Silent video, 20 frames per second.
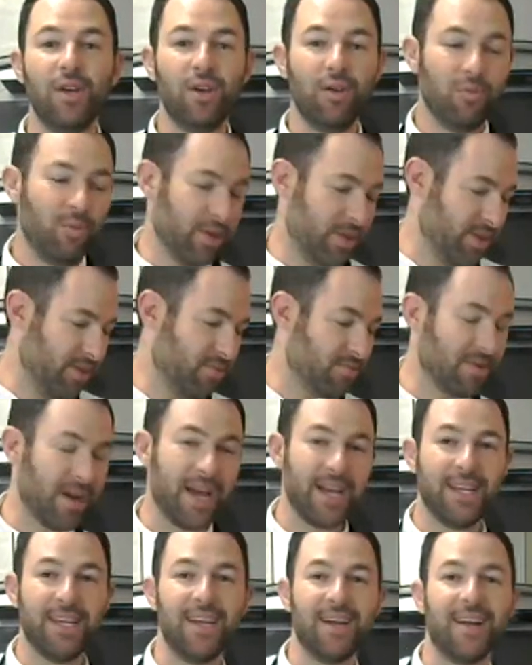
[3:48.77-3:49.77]
with you
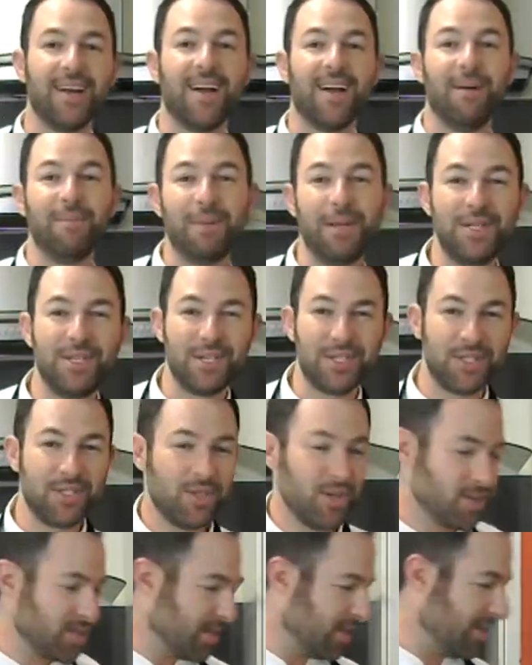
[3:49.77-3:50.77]
right here. I'm going to just a